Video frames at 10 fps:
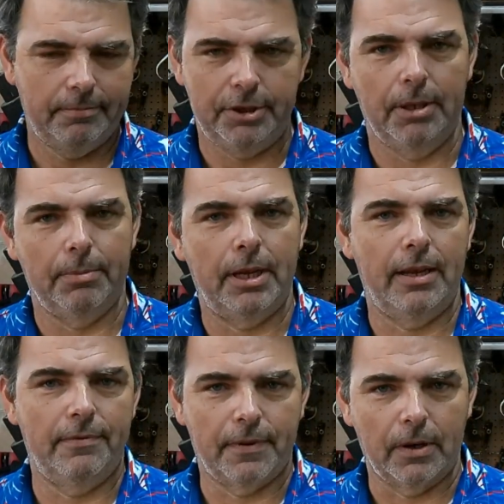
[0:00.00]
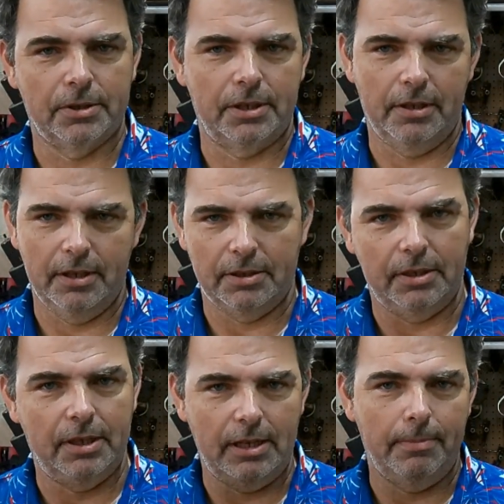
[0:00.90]
jumped headfirst into this
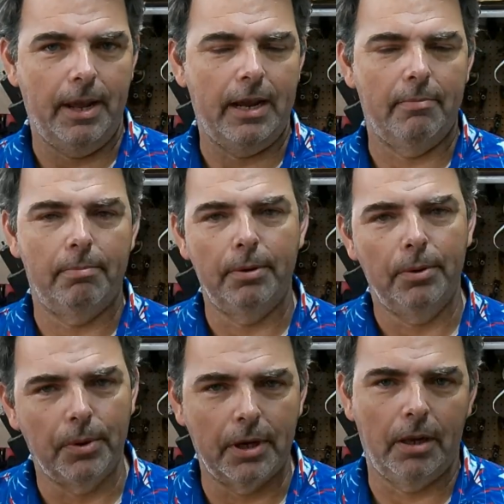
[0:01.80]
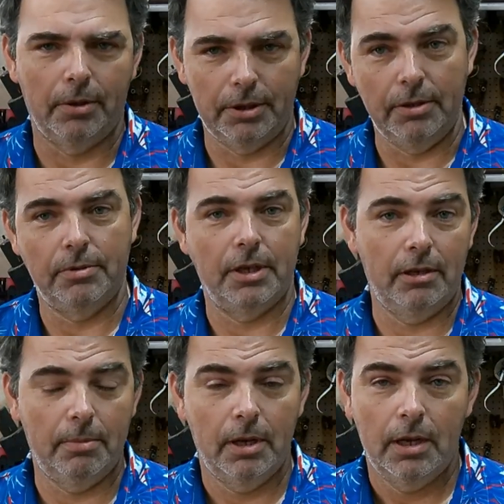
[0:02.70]
deep damn pool called YouTube